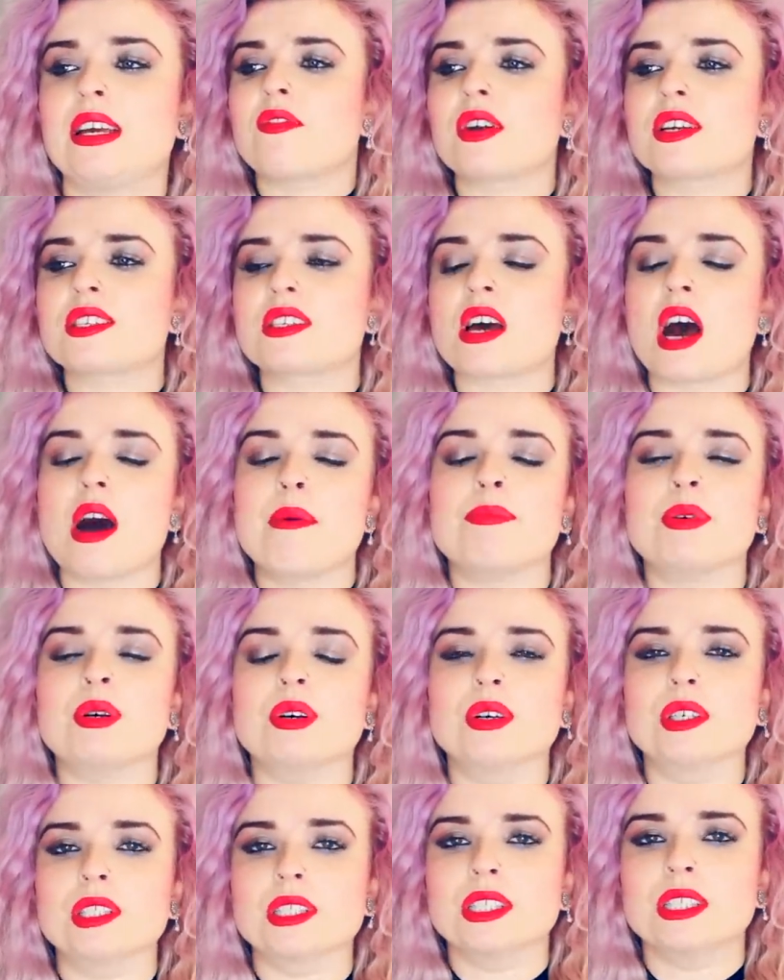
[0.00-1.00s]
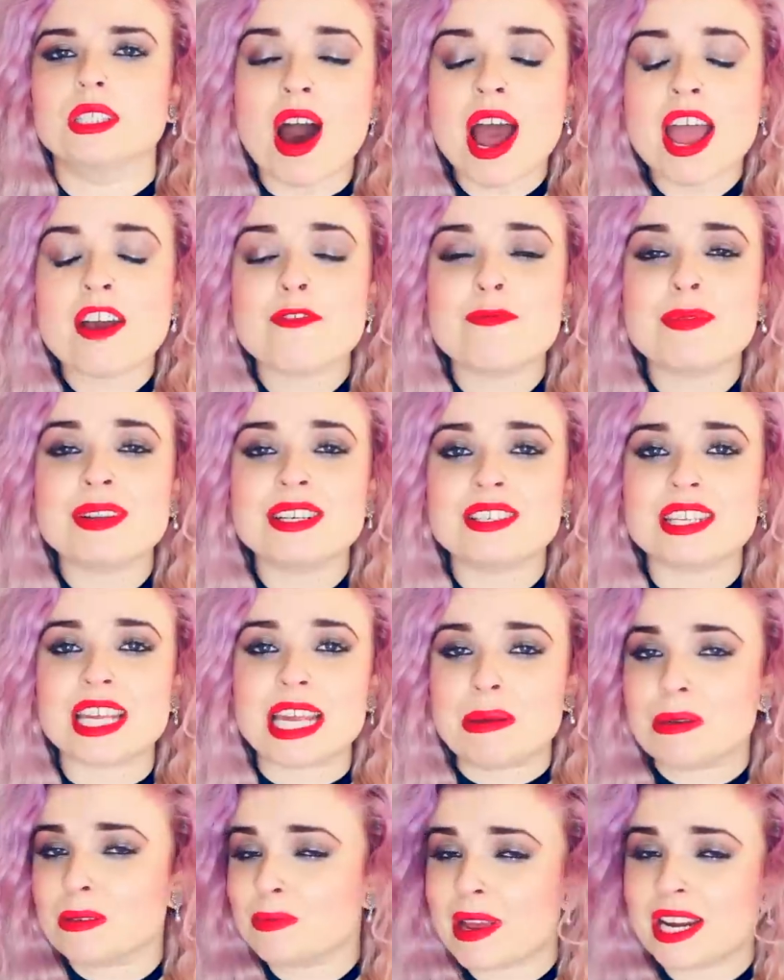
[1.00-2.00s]
for example, I have been
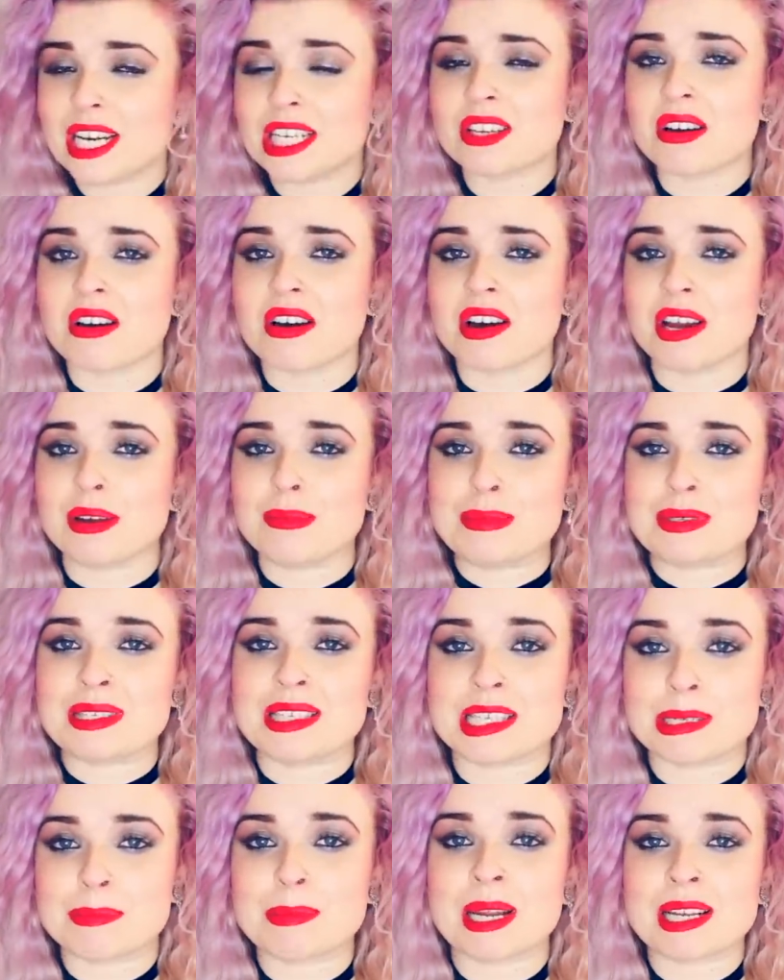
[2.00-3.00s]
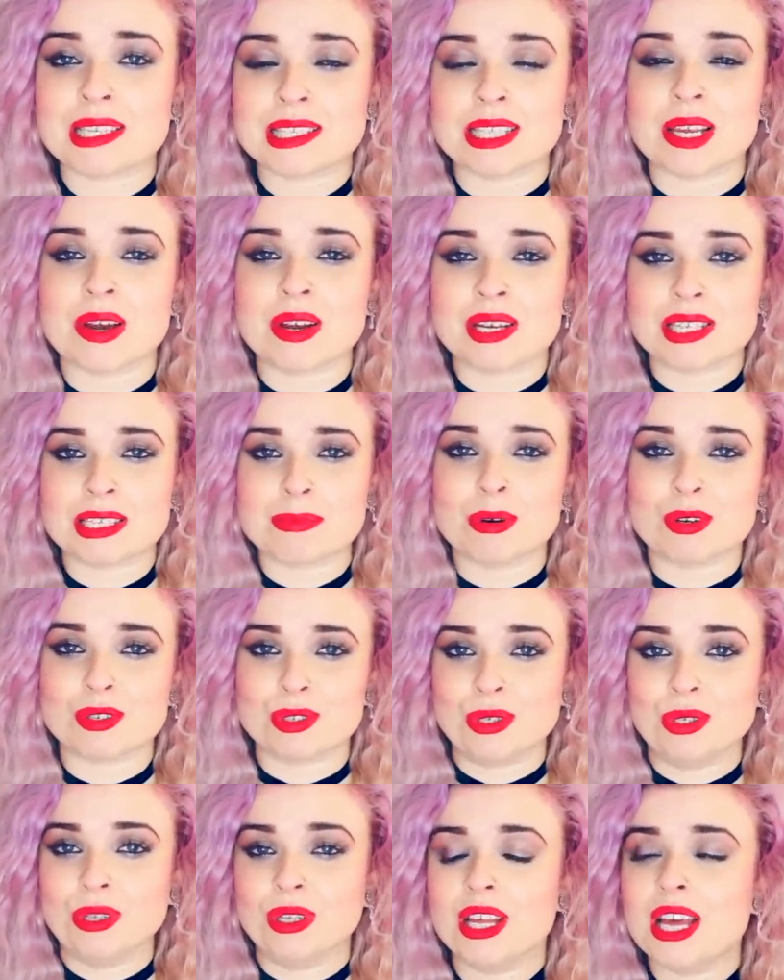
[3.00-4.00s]
deemed many times as a plus size
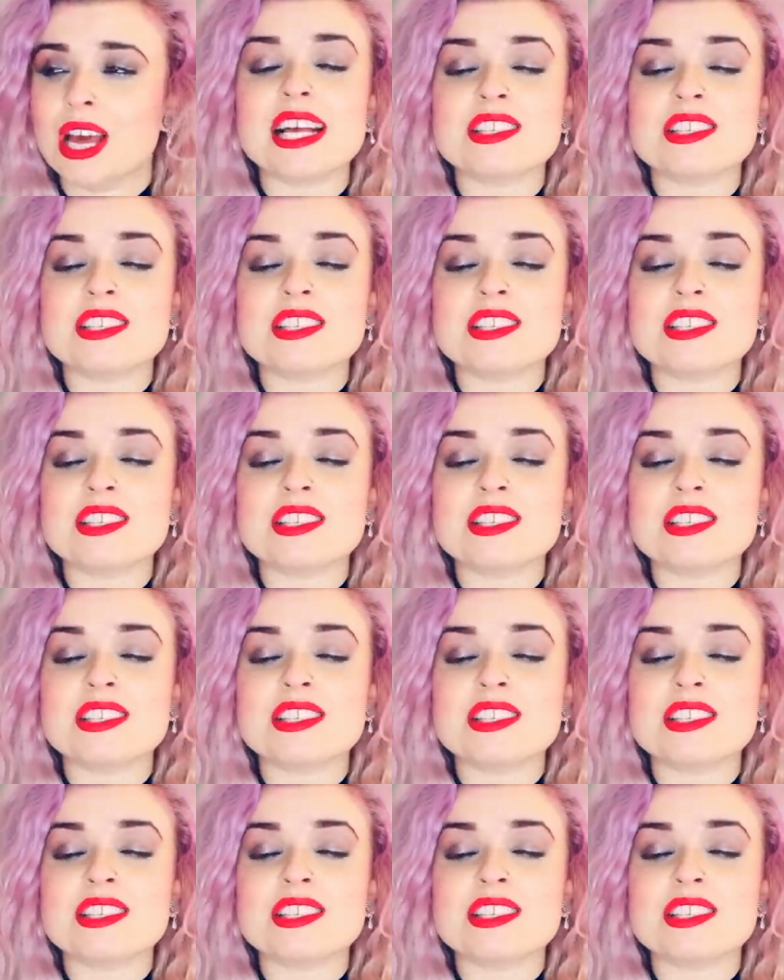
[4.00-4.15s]
model.